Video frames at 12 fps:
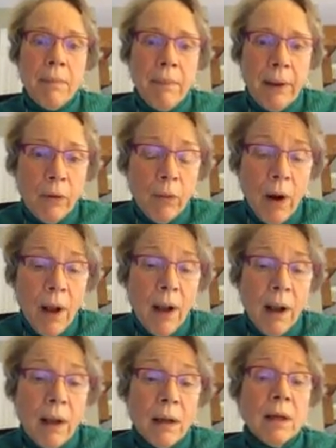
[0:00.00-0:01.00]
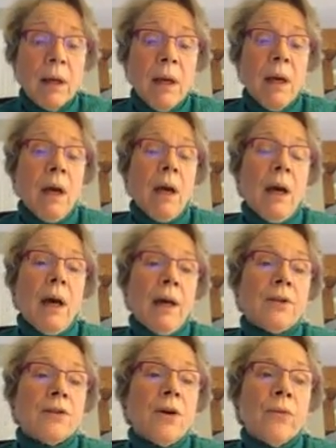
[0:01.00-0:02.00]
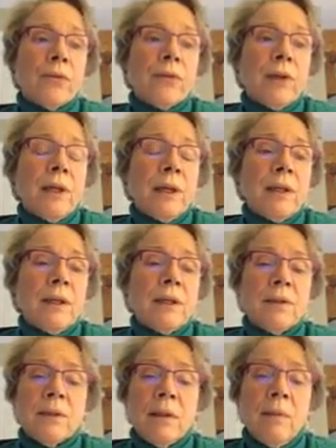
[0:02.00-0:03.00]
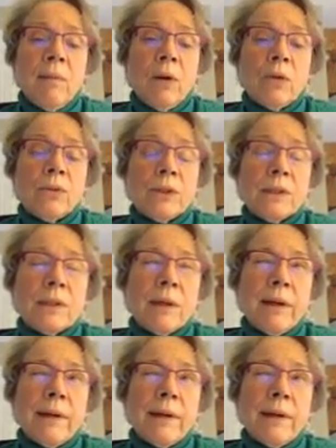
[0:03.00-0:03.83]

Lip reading: bedrock I don't think it is the most